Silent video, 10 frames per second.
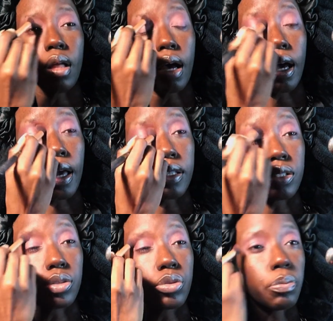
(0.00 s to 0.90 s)
I
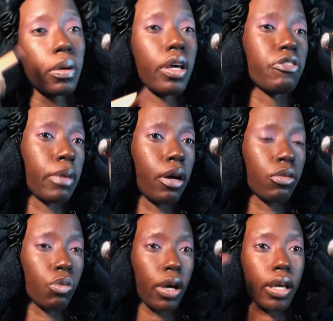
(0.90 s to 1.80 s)
had to pave my
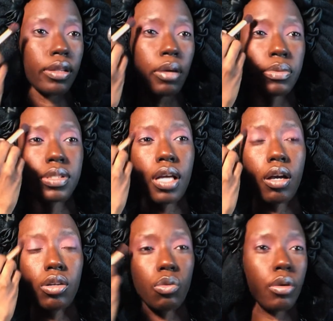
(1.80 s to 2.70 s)
own way. That was
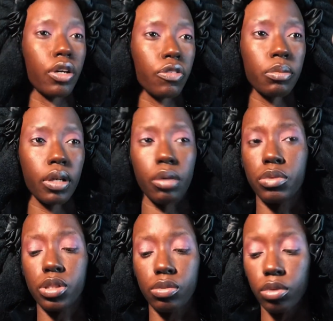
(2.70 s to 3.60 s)
not going to work for me. I
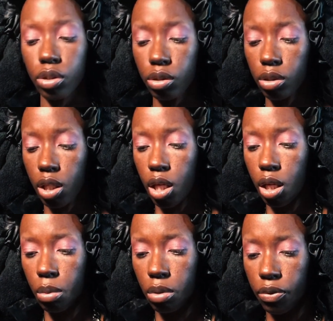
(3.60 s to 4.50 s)
was too little.
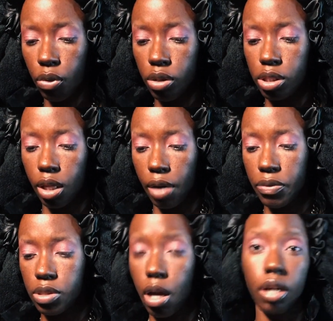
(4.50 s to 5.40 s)
But of course I had
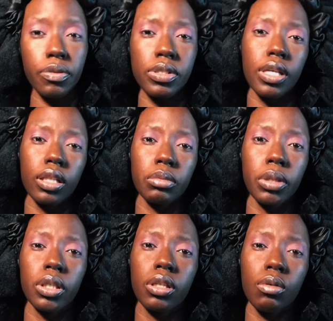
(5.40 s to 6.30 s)
photographers telling
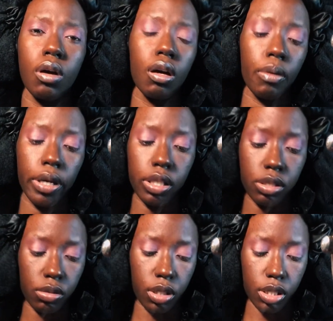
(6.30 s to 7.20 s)
me, you know, oh, I
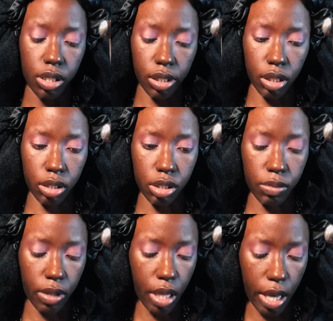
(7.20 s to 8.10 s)
can do this, I can
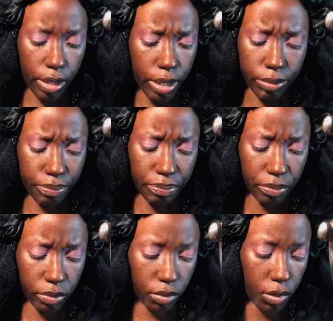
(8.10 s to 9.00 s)
get you in that, and
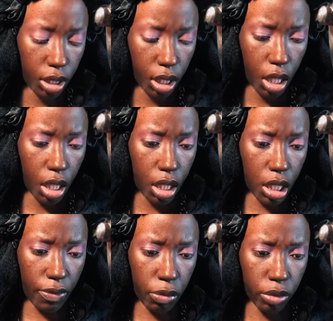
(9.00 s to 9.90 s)

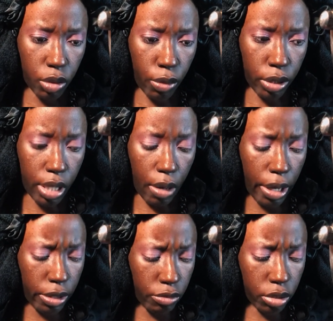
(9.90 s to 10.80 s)
it never really worked
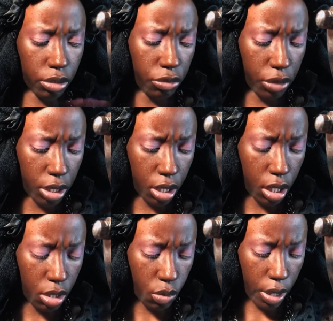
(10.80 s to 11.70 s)
out. I didn't really fit in
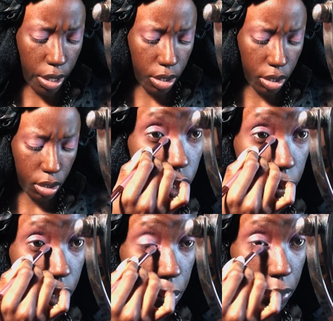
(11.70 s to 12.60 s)
anywhere. So
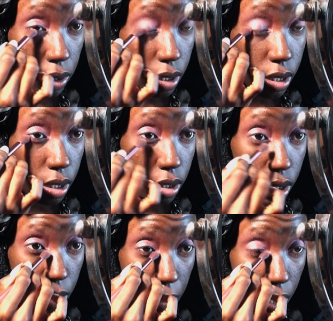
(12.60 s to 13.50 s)
I'm going to put this
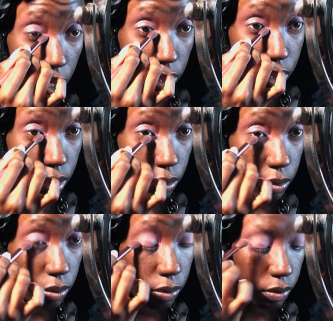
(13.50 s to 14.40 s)
underneath my eye too.